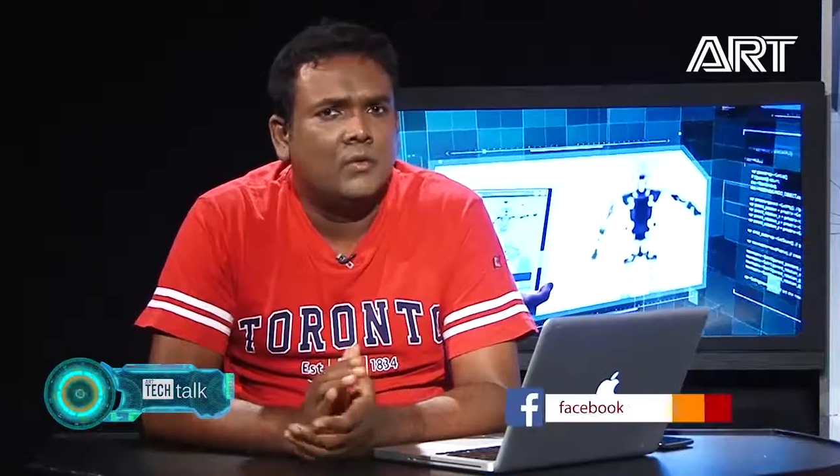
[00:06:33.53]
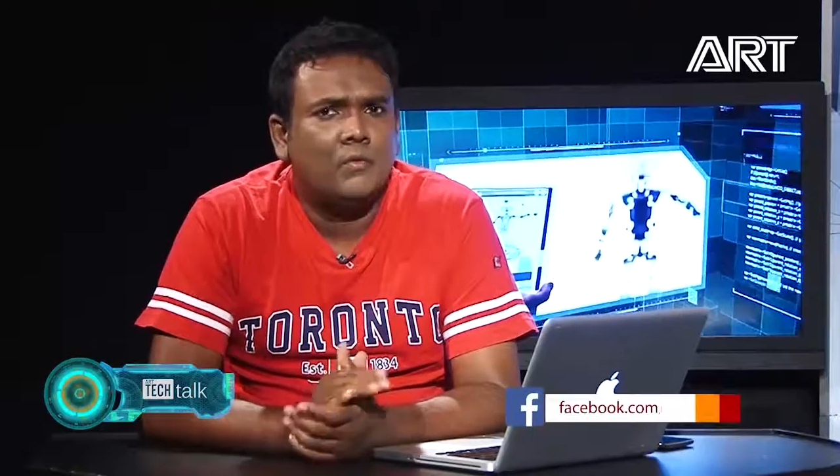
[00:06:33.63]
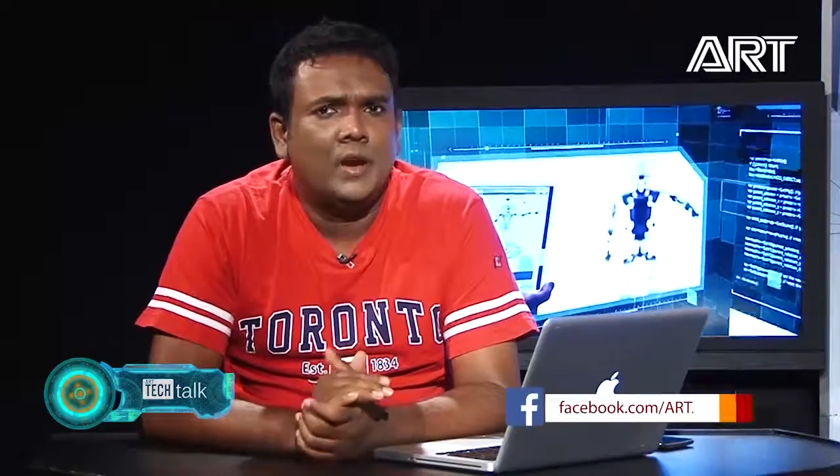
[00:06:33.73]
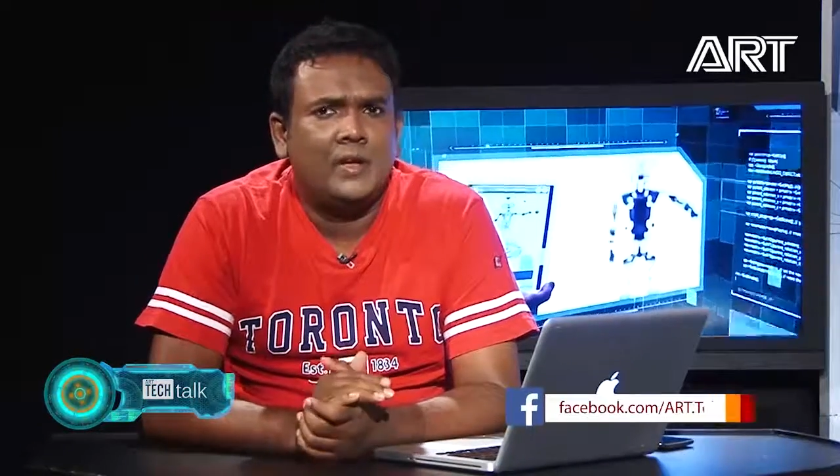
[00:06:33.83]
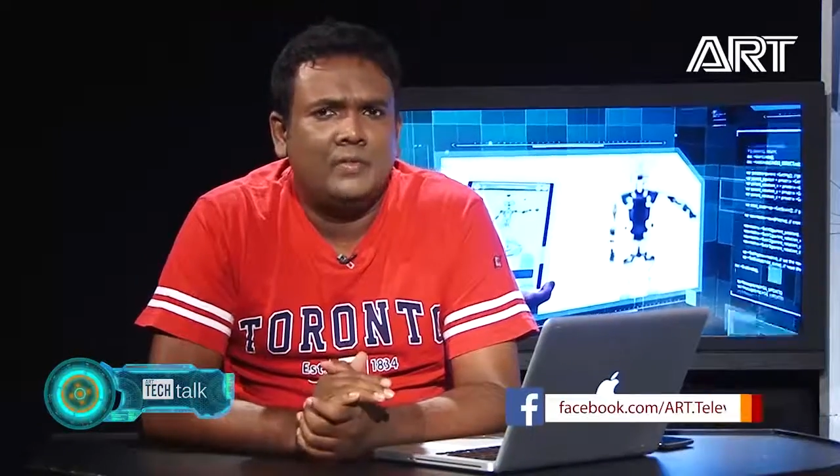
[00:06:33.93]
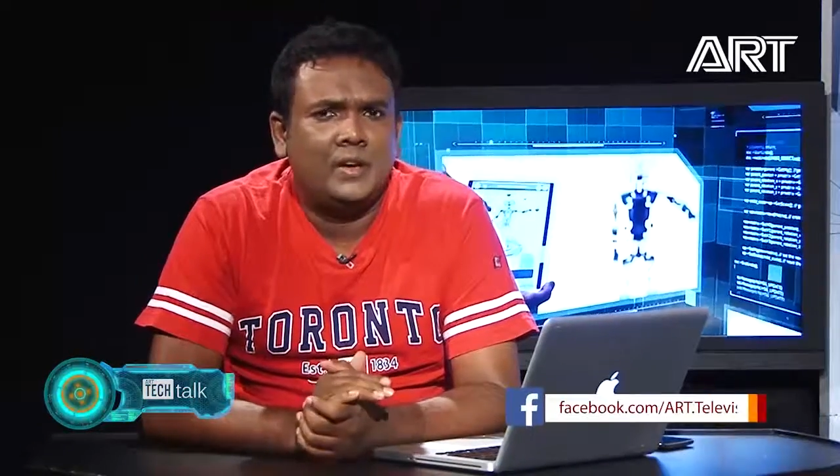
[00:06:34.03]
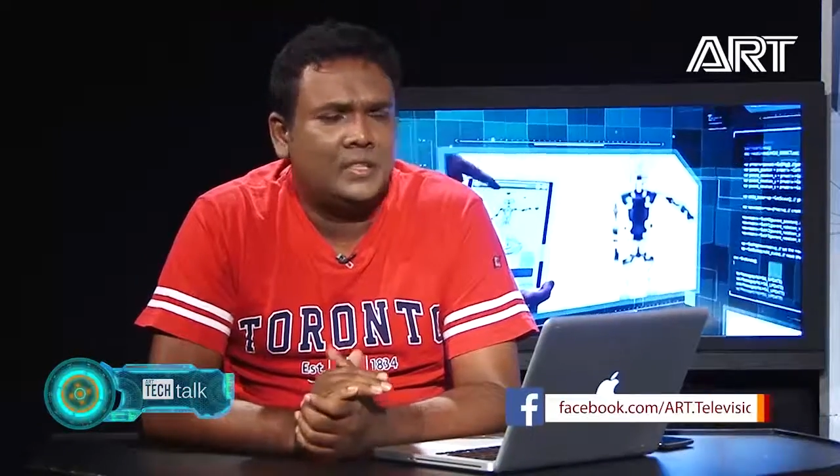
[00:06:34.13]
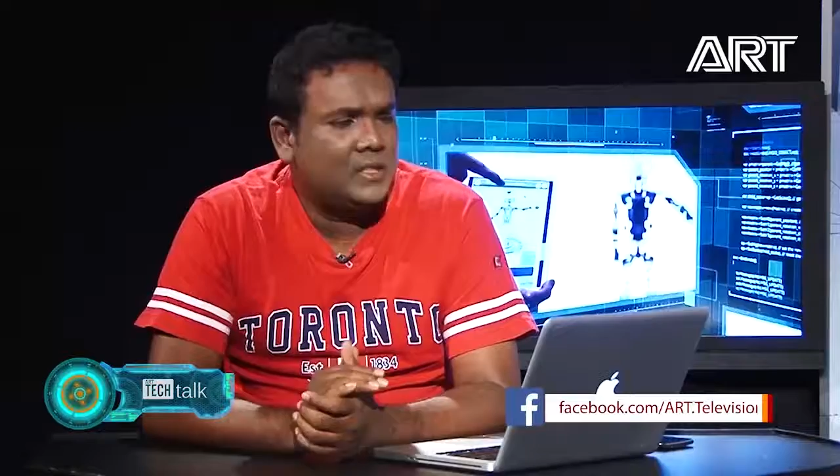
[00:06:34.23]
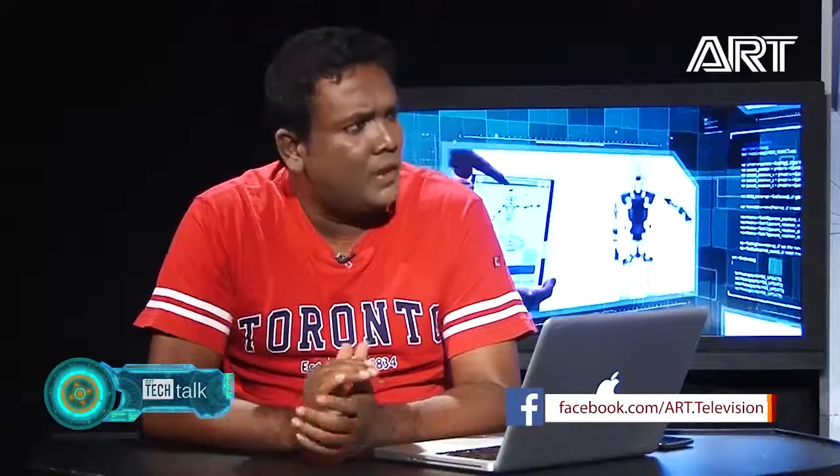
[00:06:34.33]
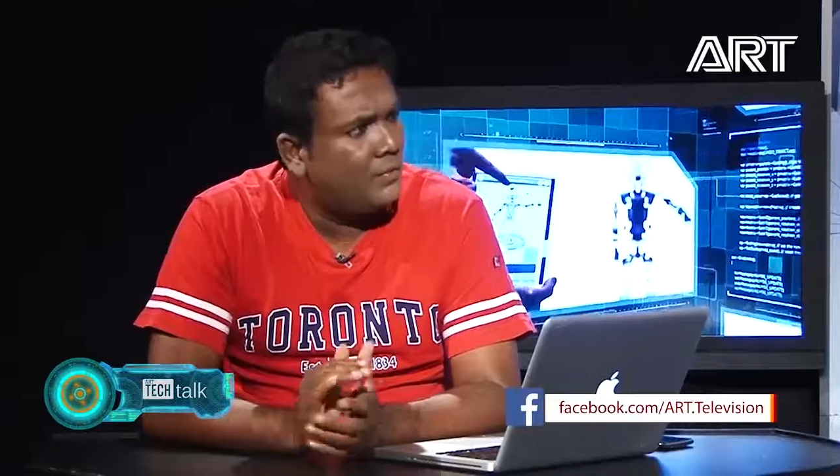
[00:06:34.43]
Wi-Fi
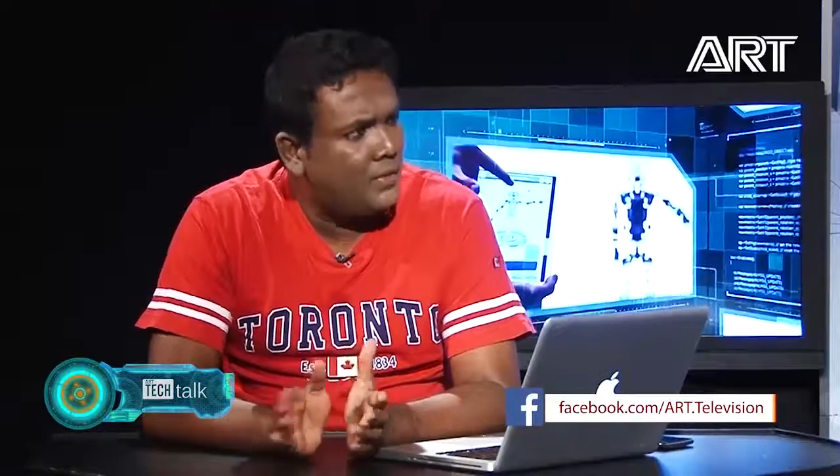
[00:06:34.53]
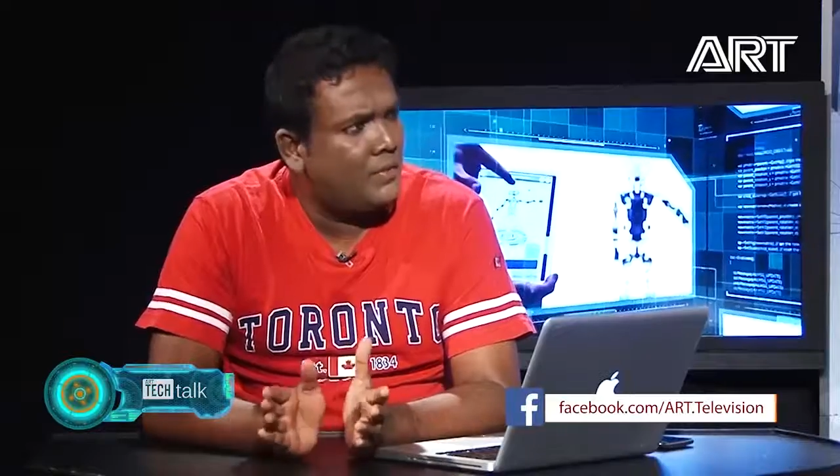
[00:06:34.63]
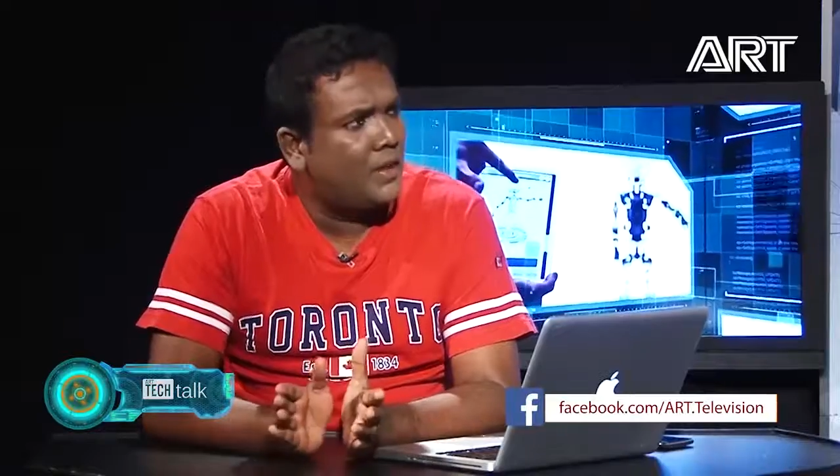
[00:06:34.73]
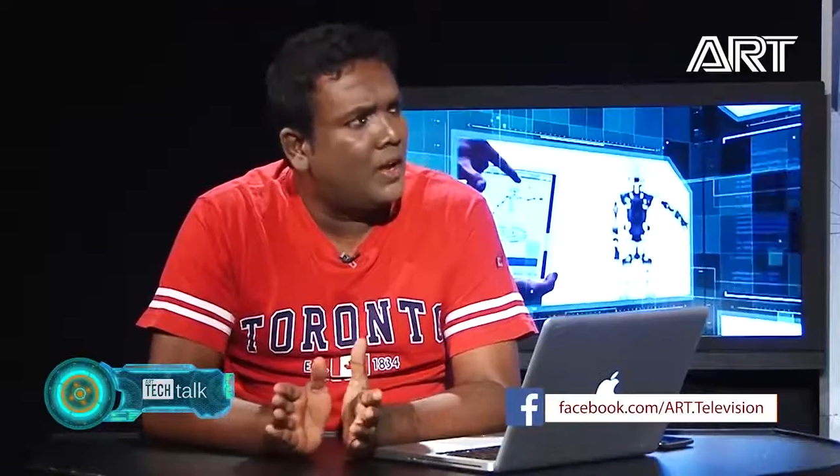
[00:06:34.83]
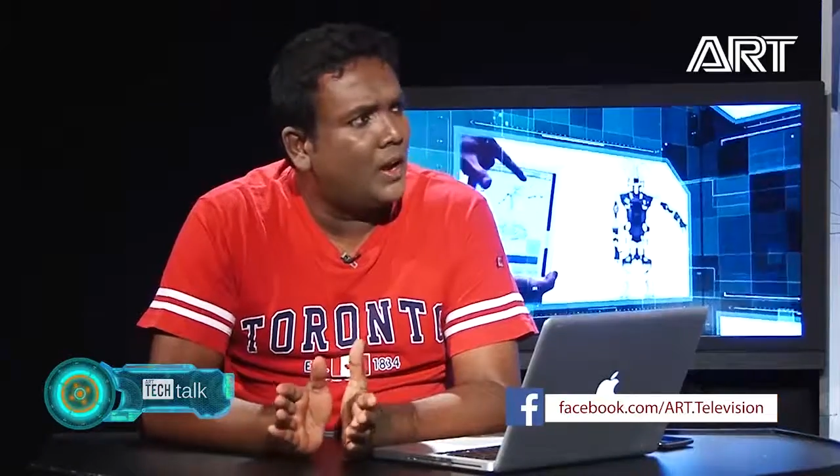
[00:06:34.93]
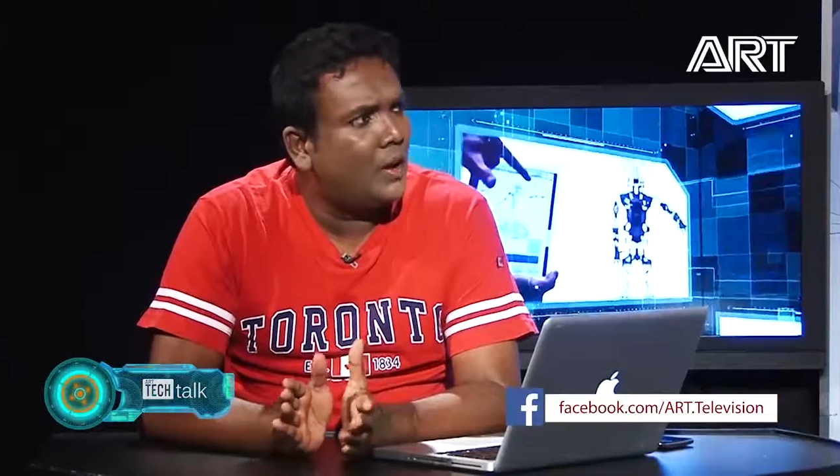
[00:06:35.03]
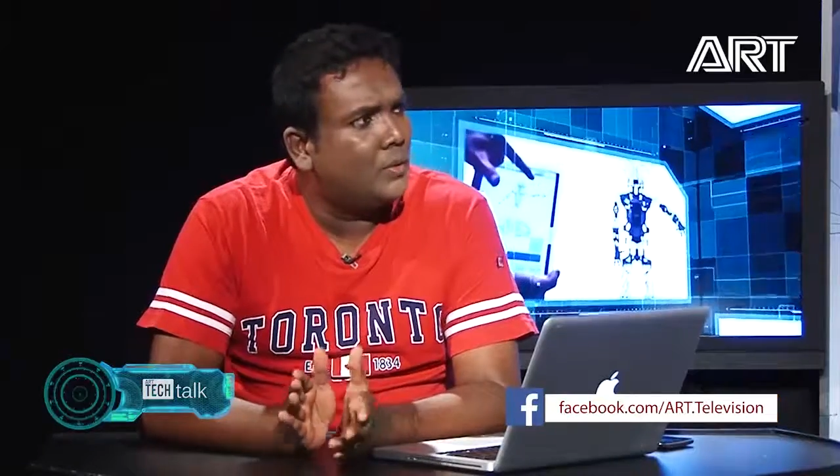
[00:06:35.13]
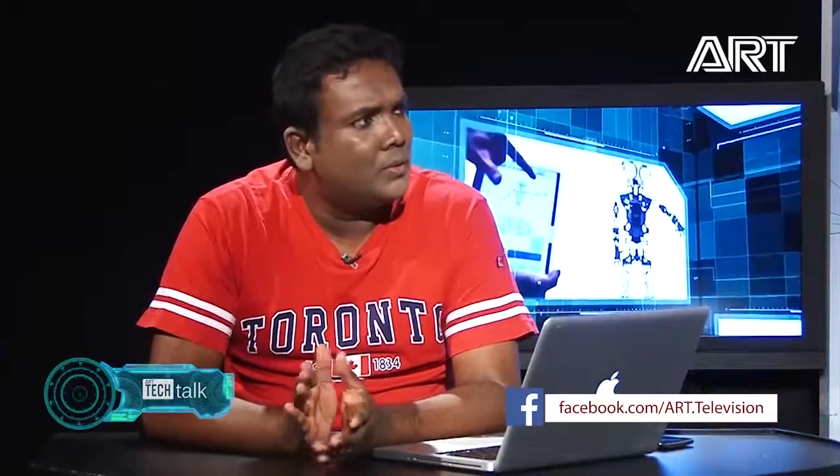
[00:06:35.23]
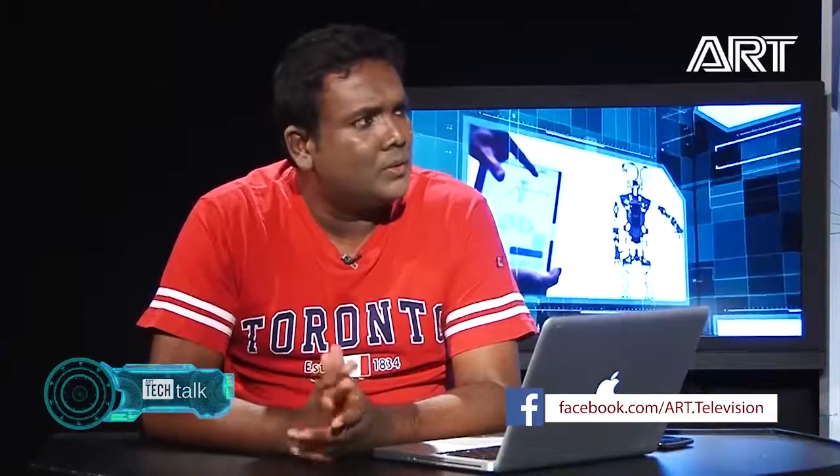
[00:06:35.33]
is everywhere now.